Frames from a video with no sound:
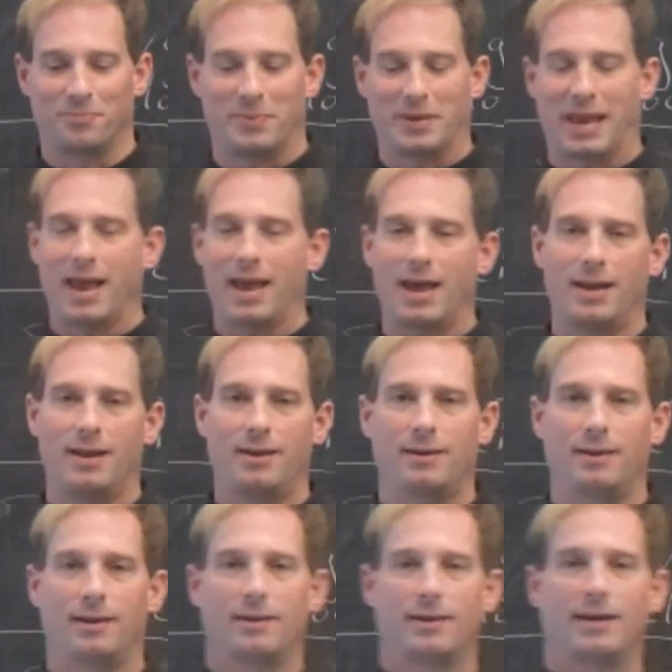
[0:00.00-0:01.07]
began
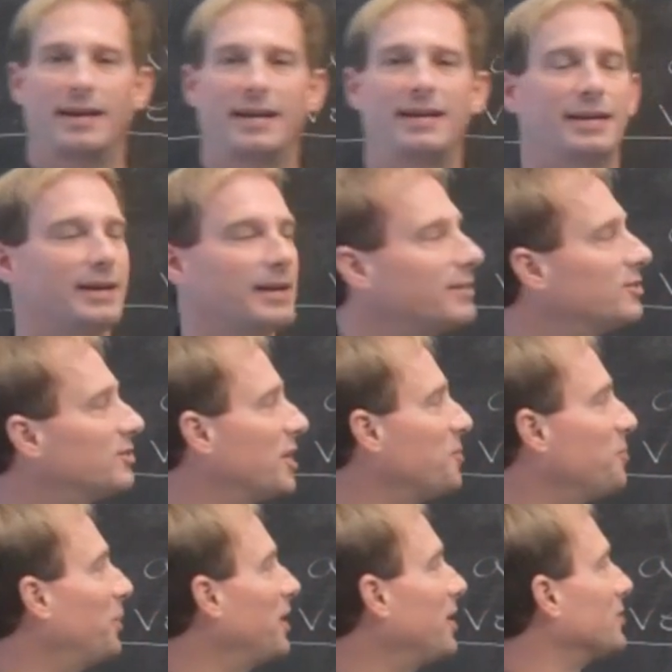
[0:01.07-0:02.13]
and ended at the
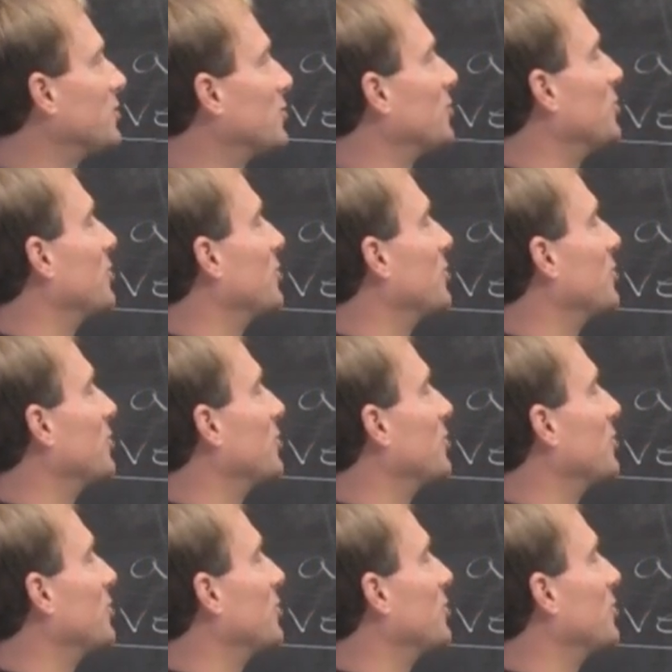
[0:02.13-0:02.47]
same place. So